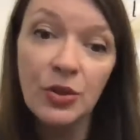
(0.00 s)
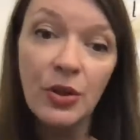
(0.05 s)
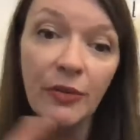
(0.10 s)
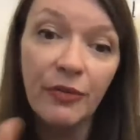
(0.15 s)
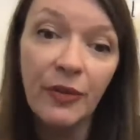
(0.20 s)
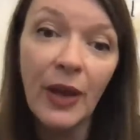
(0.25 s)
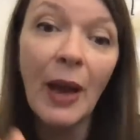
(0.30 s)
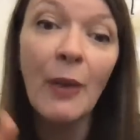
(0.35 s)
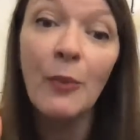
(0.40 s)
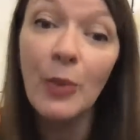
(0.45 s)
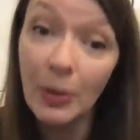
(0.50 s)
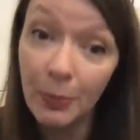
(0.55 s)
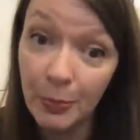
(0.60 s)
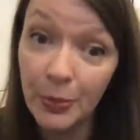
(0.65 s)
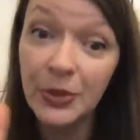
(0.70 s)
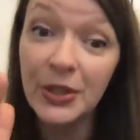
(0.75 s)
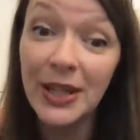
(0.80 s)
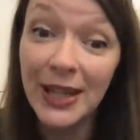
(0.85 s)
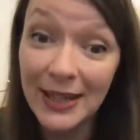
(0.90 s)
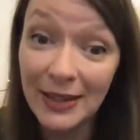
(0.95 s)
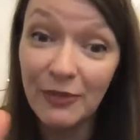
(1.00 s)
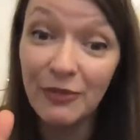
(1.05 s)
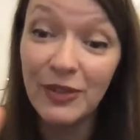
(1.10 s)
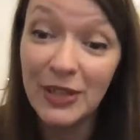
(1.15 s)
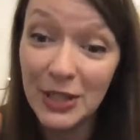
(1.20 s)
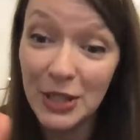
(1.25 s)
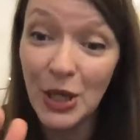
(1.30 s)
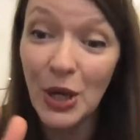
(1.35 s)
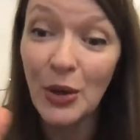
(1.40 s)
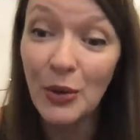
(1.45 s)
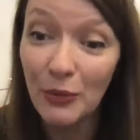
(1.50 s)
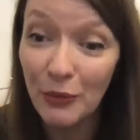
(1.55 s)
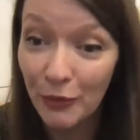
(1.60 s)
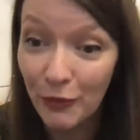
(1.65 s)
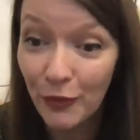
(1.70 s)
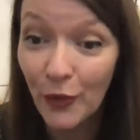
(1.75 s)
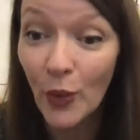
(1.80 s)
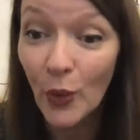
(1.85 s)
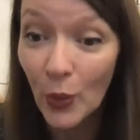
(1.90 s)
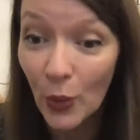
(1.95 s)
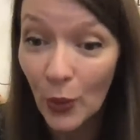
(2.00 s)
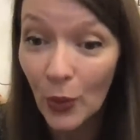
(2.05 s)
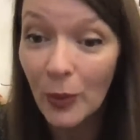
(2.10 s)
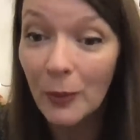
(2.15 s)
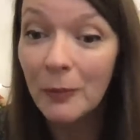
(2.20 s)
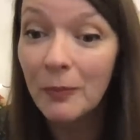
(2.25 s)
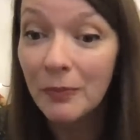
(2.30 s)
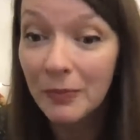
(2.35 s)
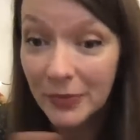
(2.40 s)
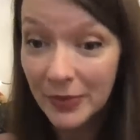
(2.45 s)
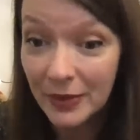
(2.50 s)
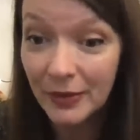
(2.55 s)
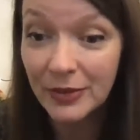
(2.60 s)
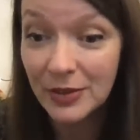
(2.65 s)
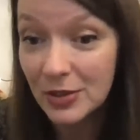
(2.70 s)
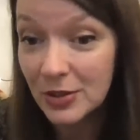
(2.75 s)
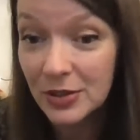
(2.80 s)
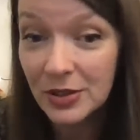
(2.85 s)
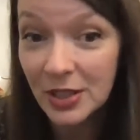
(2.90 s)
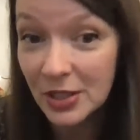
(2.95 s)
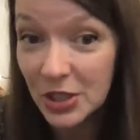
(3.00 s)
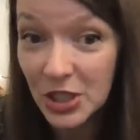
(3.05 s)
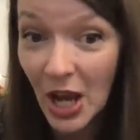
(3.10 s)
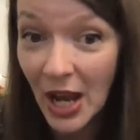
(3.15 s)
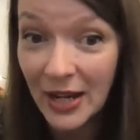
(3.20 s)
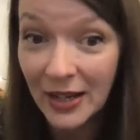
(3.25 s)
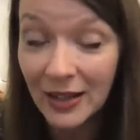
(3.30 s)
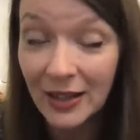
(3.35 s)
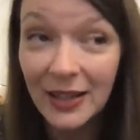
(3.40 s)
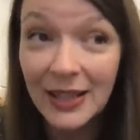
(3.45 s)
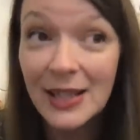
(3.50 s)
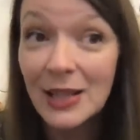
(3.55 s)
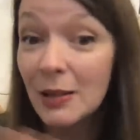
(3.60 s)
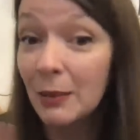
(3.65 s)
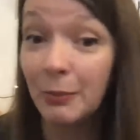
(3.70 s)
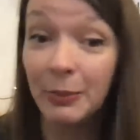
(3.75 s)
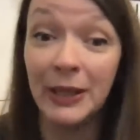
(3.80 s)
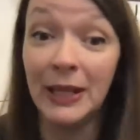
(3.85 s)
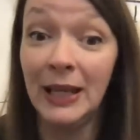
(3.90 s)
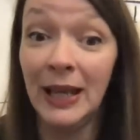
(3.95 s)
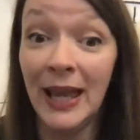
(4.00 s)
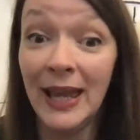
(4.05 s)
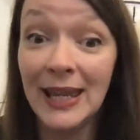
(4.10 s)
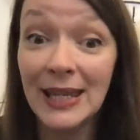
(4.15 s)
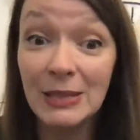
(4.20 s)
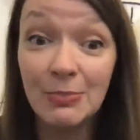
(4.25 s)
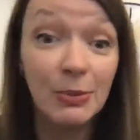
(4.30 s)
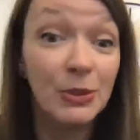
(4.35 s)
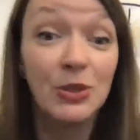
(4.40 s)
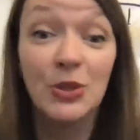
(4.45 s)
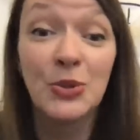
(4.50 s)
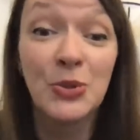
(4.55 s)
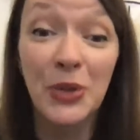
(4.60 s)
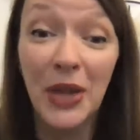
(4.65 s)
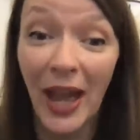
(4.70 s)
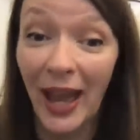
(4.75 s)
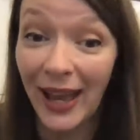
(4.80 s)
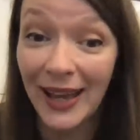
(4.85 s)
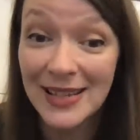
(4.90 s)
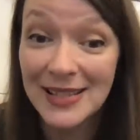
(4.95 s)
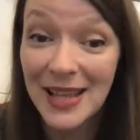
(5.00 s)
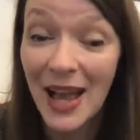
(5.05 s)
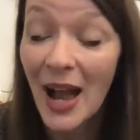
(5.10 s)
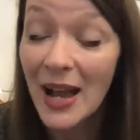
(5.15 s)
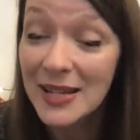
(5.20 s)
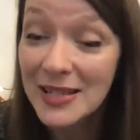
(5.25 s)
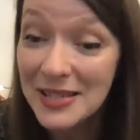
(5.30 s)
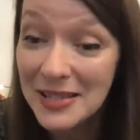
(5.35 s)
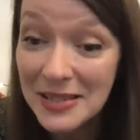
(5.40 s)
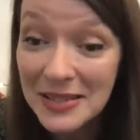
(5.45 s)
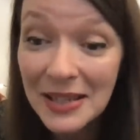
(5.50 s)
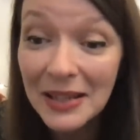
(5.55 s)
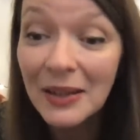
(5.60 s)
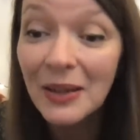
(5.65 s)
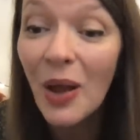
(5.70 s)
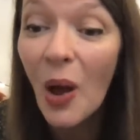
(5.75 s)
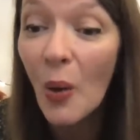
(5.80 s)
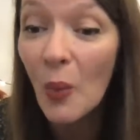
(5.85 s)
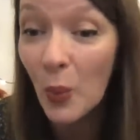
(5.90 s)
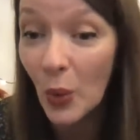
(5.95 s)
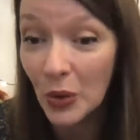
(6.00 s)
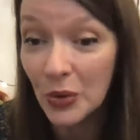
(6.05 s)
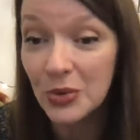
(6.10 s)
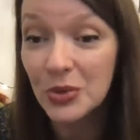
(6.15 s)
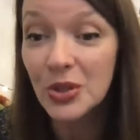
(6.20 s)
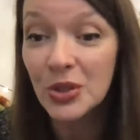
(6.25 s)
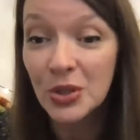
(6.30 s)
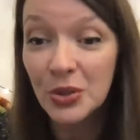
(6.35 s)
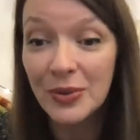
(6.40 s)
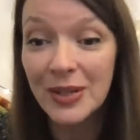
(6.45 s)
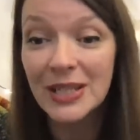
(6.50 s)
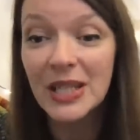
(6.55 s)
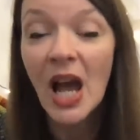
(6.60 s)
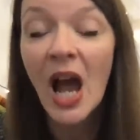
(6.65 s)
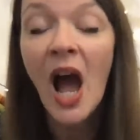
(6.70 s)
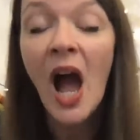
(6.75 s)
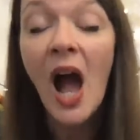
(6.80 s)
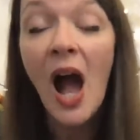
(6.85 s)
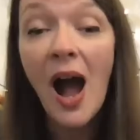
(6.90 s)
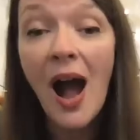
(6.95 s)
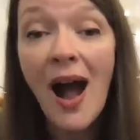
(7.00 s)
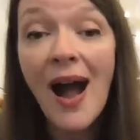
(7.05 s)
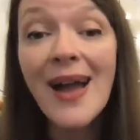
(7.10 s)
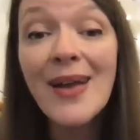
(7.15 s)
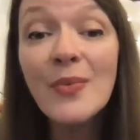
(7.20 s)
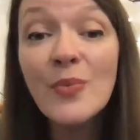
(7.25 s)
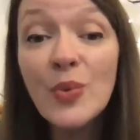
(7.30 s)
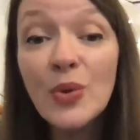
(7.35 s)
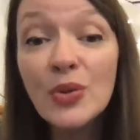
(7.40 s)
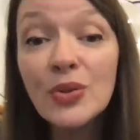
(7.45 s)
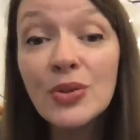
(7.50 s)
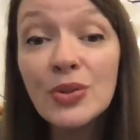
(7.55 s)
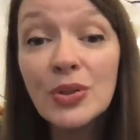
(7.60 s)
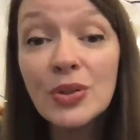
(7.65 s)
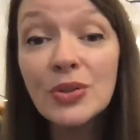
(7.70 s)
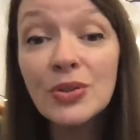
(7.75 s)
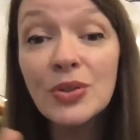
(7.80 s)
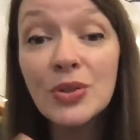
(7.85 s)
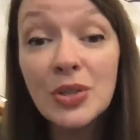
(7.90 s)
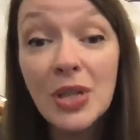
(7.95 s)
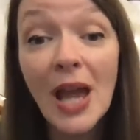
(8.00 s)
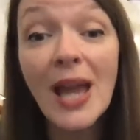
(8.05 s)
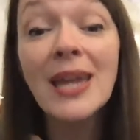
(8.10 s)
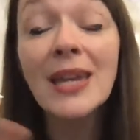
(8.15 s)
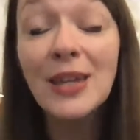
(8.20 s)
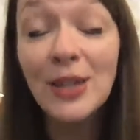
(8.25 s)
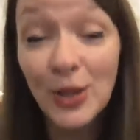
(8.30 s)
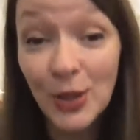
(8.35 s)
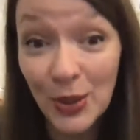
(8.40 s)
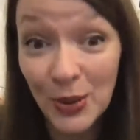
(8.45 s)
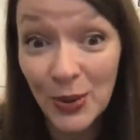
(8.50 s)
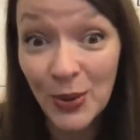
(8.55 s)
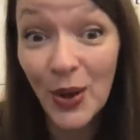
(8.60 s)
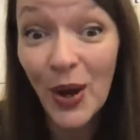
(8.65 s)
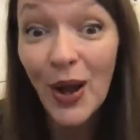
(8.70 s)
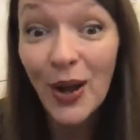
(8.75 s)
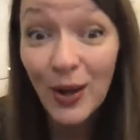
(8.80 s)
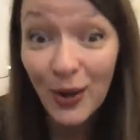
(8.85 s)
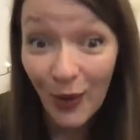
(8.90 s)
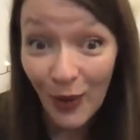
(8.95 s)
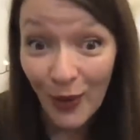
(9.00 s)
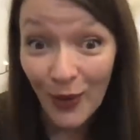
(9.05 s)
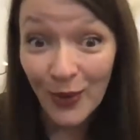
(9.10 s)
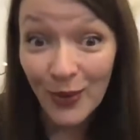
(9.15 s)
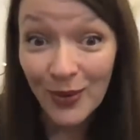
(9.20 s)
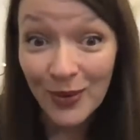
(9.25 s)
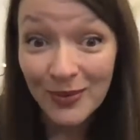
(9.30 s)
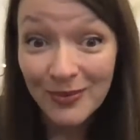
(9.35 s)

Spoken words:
it, and we'll put it in a video for the channel. It'll be late, but who cares? I still want to do it. I want to take you along